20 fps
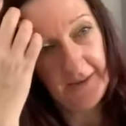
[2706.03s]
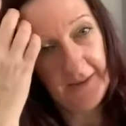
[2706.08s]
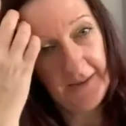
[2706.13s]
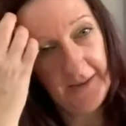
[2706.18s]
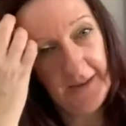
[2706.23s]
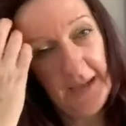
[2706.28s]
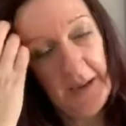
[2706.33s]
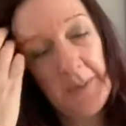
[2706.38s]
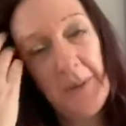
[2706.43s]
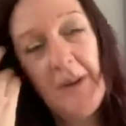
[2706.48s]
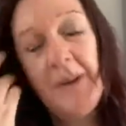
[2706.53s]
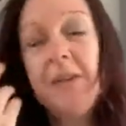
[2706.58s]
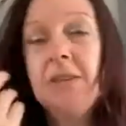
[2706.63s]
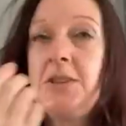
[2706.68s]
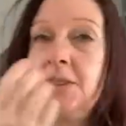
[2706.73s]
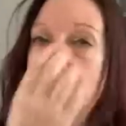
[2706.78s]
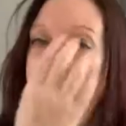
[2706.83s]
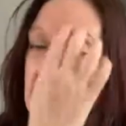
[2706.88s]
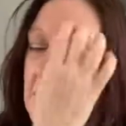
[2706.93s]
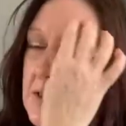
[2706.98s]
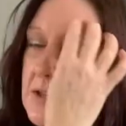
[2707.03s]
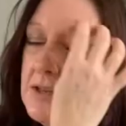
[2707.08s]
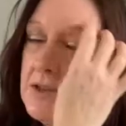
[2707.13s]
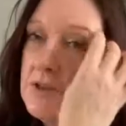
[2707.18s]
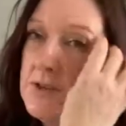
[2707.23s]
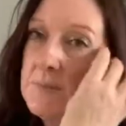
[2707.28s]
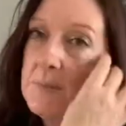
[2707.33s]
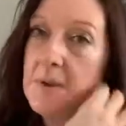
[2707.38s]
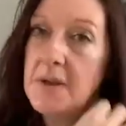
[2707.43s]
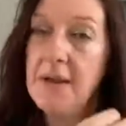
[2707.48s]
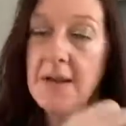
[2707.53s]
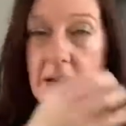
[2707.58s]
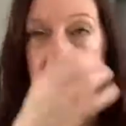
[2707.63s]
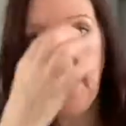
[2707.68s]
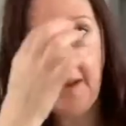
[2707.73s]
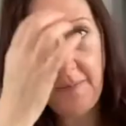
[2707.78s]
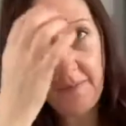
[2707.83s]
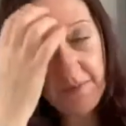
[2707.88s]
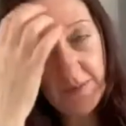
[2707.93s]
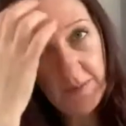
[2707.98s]
I might change my
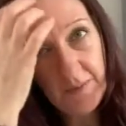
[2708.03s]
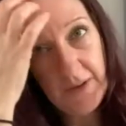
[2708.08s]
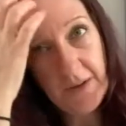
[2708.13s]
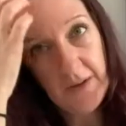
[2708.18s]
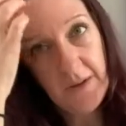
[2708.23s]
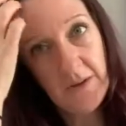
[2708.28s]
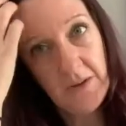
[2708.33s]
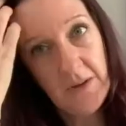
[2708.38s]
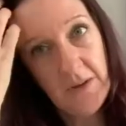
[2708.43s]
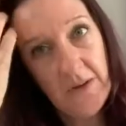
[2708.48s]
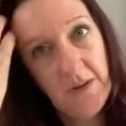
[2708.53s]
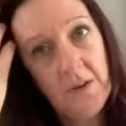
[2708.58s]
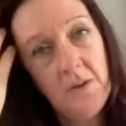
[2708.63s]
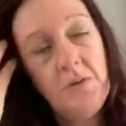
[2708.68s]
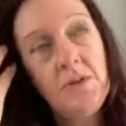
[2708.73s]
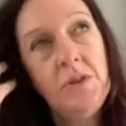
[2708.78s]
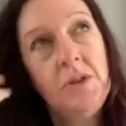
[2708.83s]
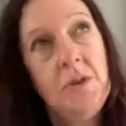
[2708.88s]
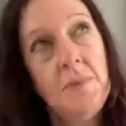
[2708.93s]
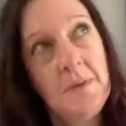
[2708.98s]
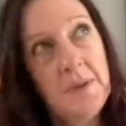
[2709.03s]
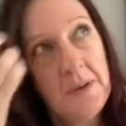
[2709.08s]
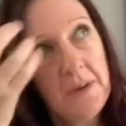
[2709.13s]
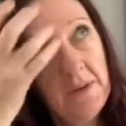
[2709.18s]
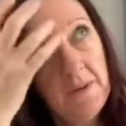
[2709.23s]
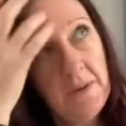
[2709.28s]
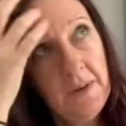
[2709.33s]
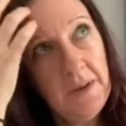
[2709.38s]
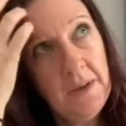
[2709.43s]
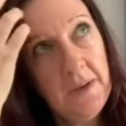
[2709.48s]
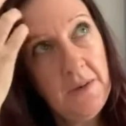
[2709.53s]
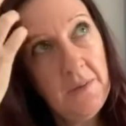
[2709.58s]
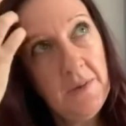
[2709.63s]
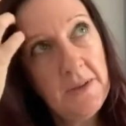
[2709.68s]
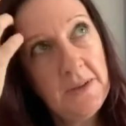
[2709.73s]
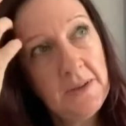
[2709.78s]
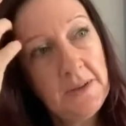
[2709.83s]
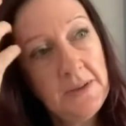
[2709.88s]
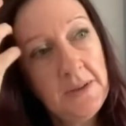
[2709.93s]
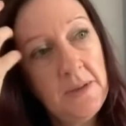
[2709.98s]
name as well on YouTube. I don't know
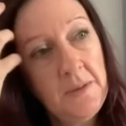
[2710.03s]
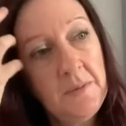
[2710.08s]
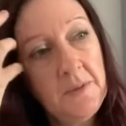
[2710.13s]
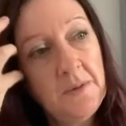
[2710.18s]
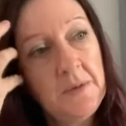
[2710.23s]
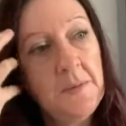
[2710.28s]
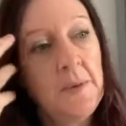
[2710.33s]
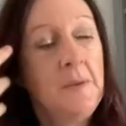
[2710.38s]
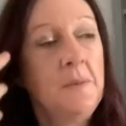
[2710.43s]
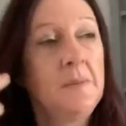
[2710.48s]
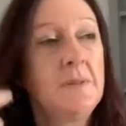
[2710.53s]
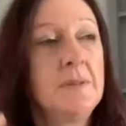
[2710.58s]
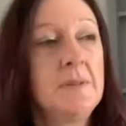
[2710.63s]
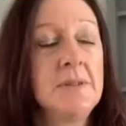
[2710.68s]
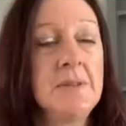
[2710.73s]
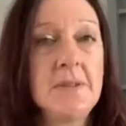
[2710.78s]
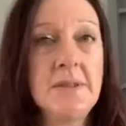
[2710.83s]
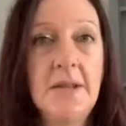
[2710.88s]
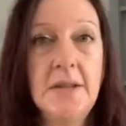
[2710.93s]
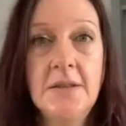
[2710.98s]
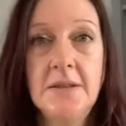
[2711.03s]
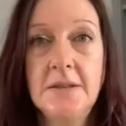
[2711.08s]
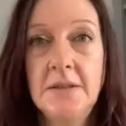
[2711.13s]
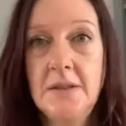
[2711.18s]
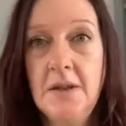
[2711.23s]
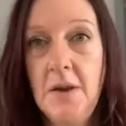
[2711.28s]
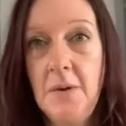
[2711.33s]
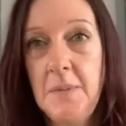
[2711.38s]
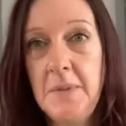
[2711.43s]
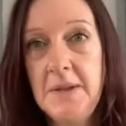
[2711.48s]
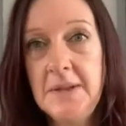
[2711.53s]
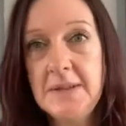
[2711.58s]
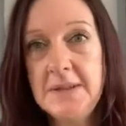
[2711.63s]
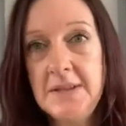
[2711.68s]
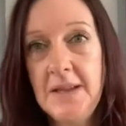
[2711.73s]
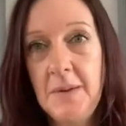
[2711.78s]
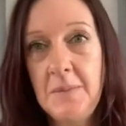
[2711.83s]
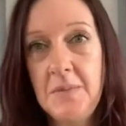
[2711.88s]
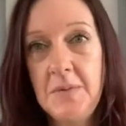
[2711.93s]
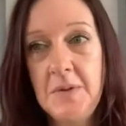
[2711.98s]
whether to because people tend to know me as
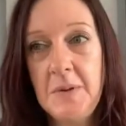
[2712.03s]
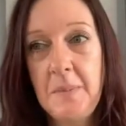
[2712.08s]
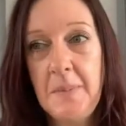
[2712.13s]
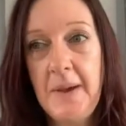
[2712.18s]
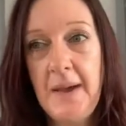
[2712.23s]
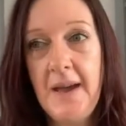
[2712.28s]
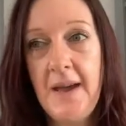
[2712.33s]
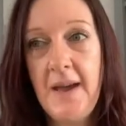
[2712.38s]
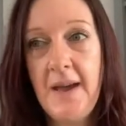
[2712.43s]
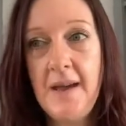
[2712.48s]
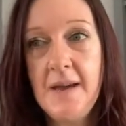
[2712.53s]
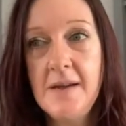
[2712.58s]
Netmother Bear.